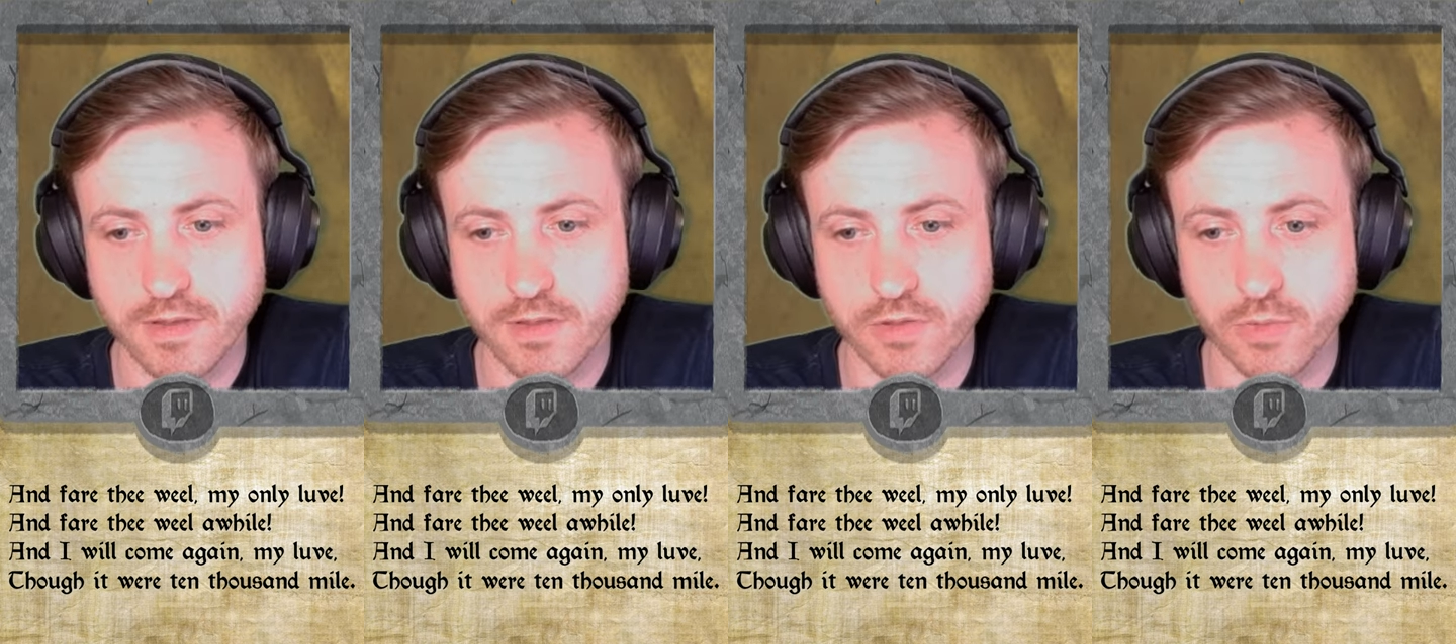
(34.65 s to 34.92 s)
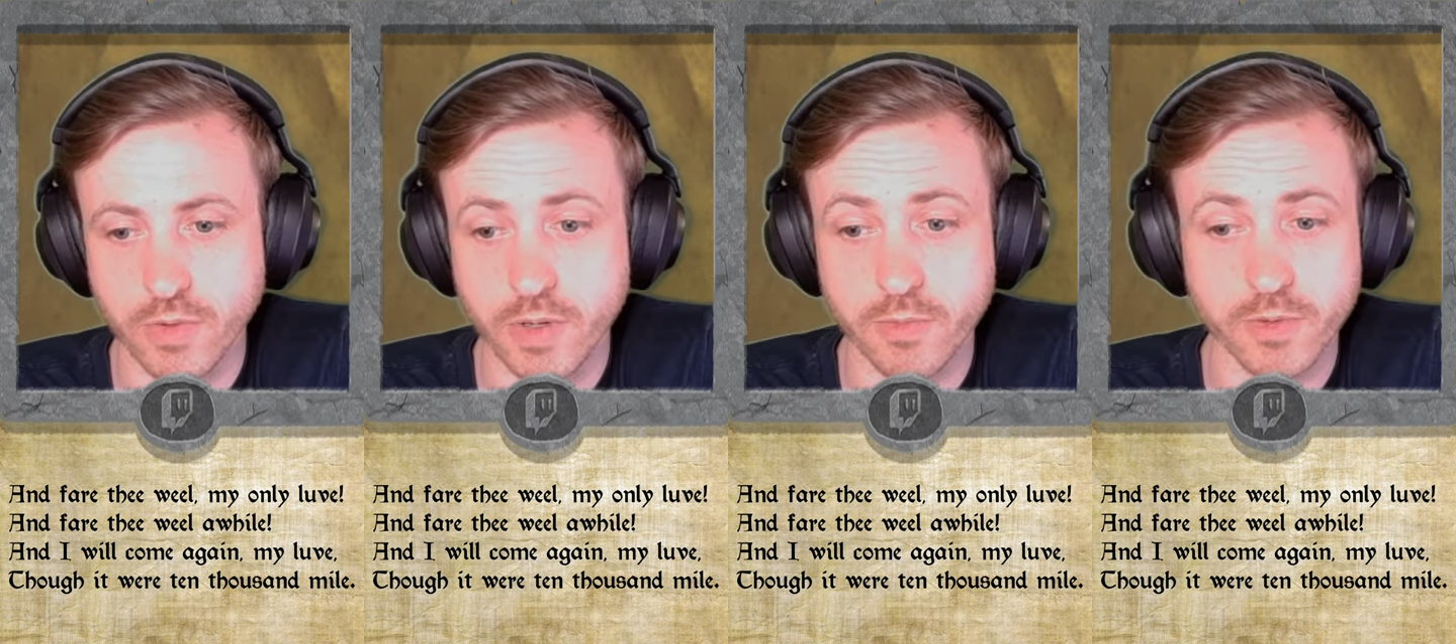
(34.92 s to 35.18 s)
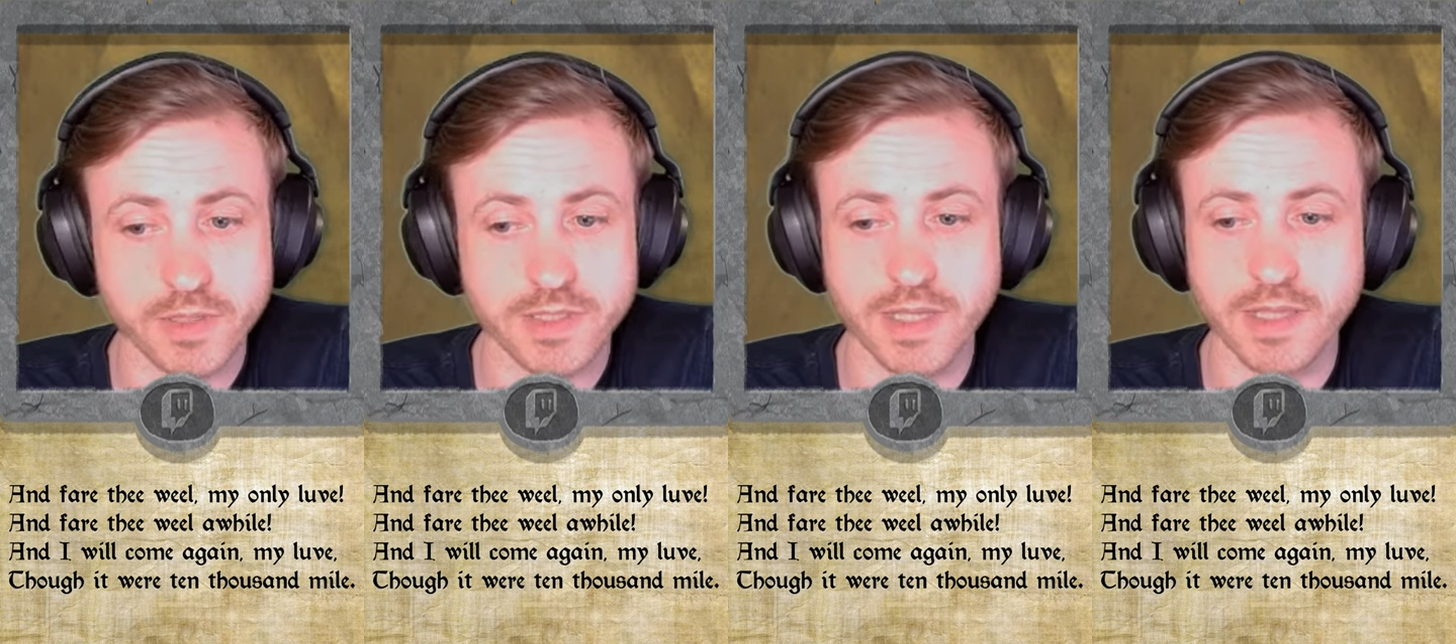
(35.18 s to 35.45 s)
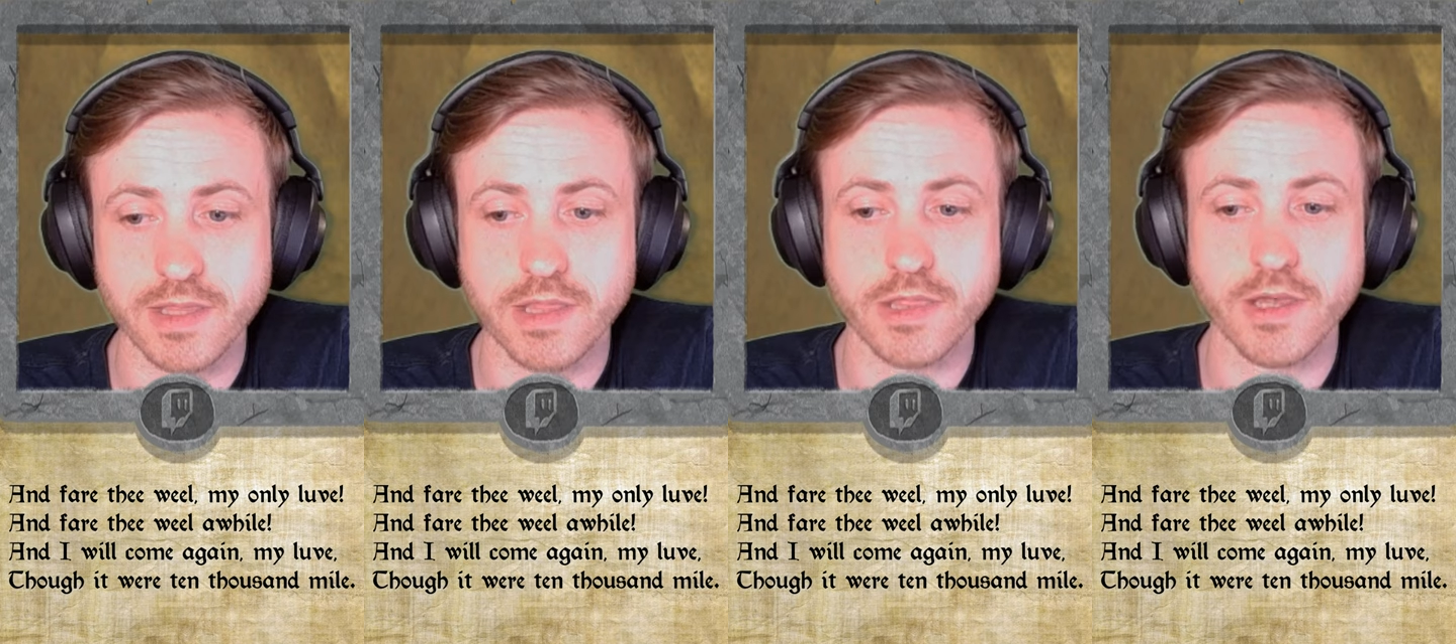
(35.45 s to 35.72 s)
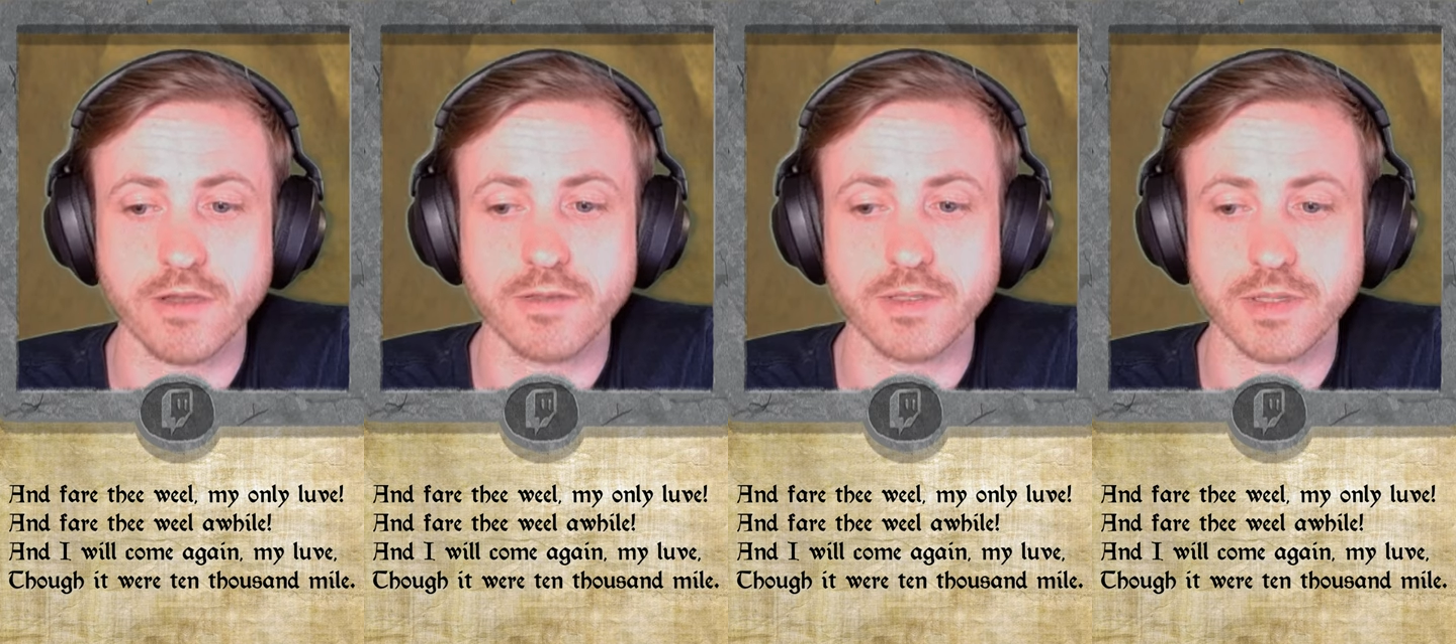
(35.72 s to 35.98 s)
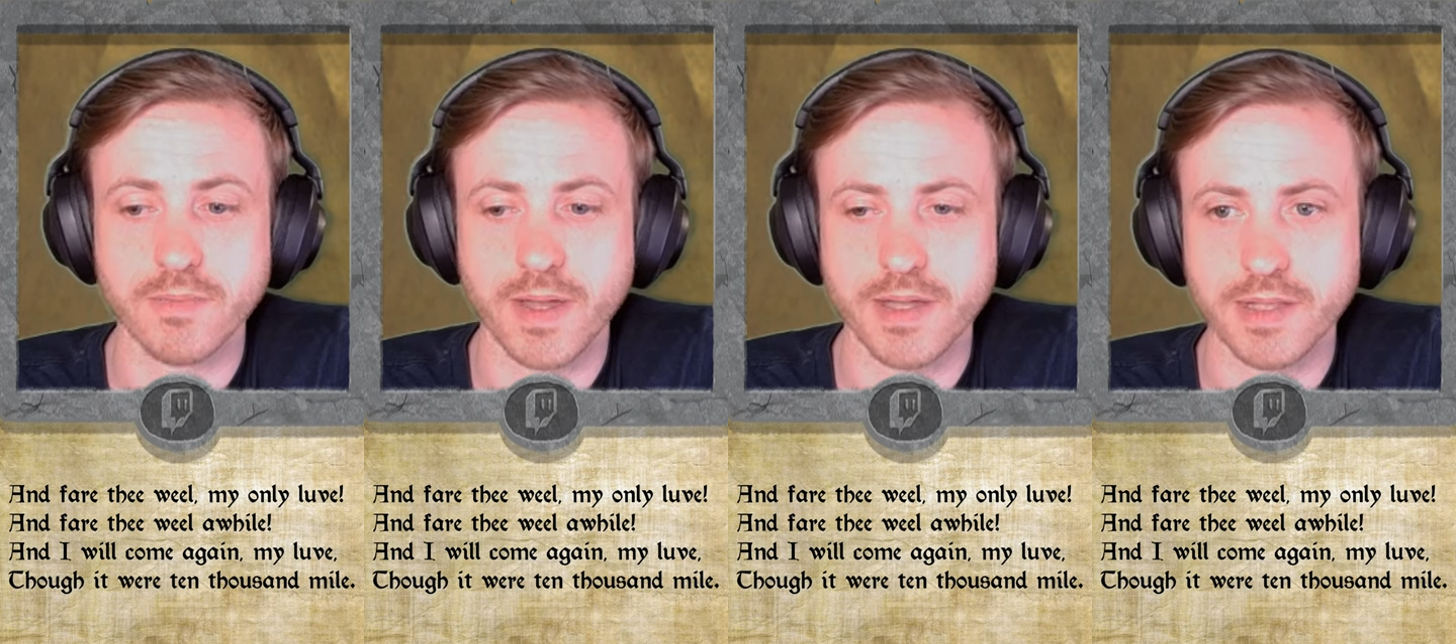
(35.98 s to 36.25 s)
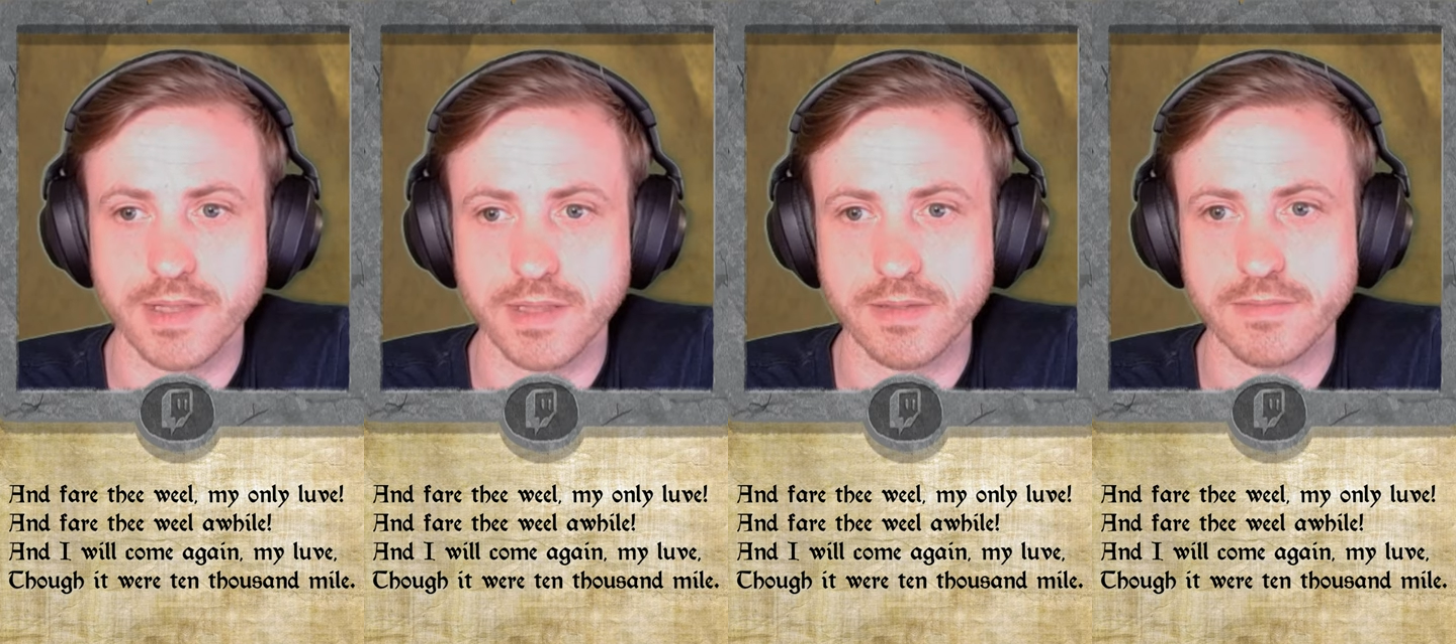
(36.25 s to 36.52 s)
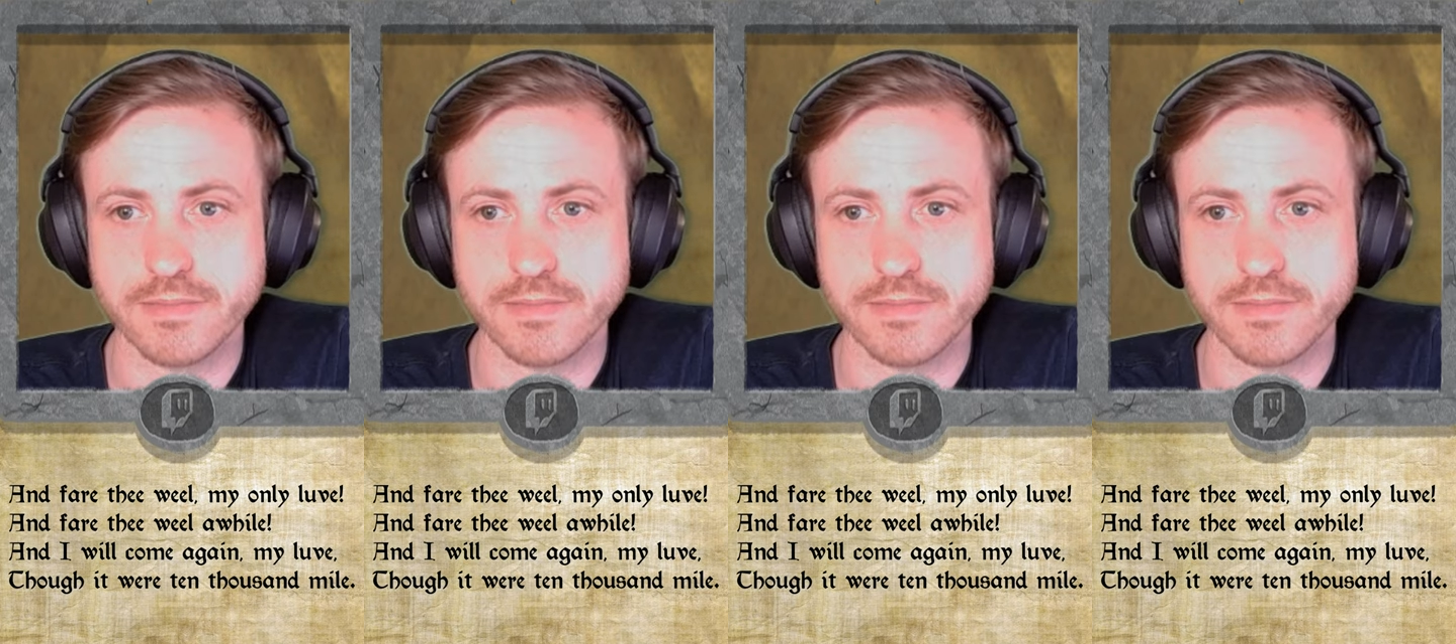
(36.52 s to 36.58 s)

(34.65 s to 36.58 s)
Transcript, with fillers: though it were ten thousand mile.